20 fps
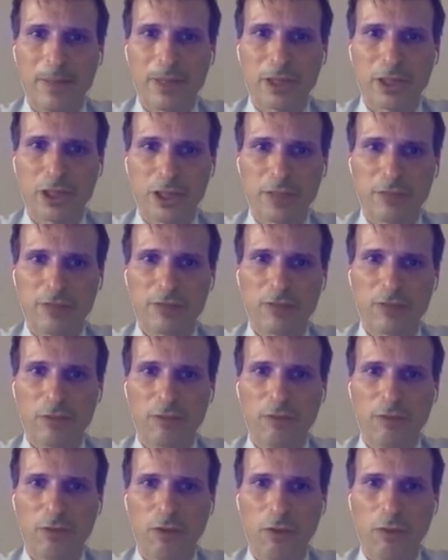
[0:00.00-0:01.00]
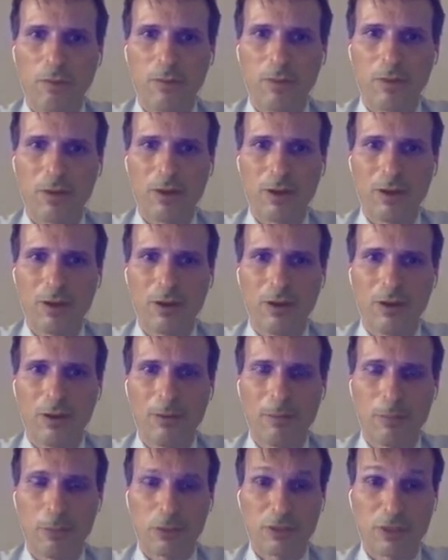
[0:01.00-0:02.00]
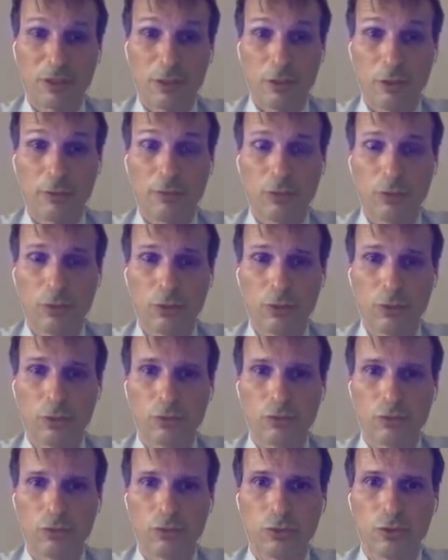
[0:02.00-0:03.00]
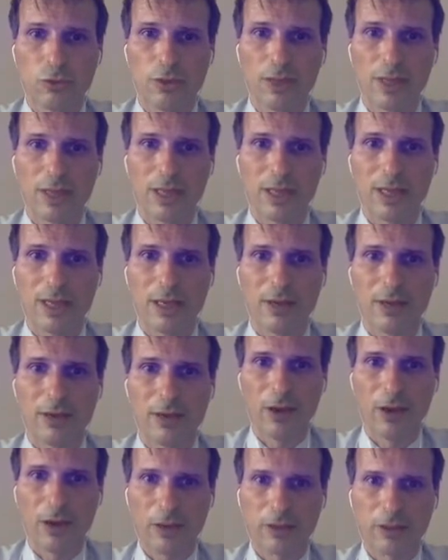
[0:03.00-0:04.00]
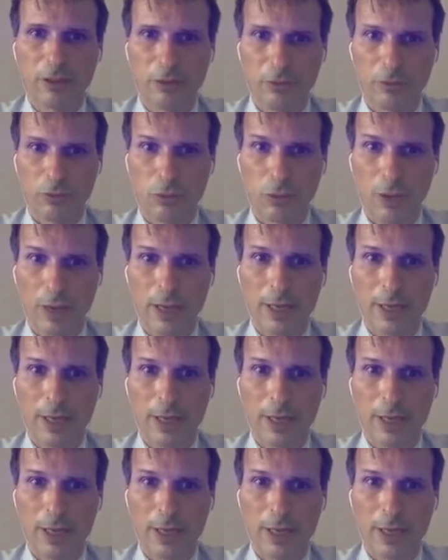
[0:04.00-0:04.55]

shift from posterior view to the anterior view,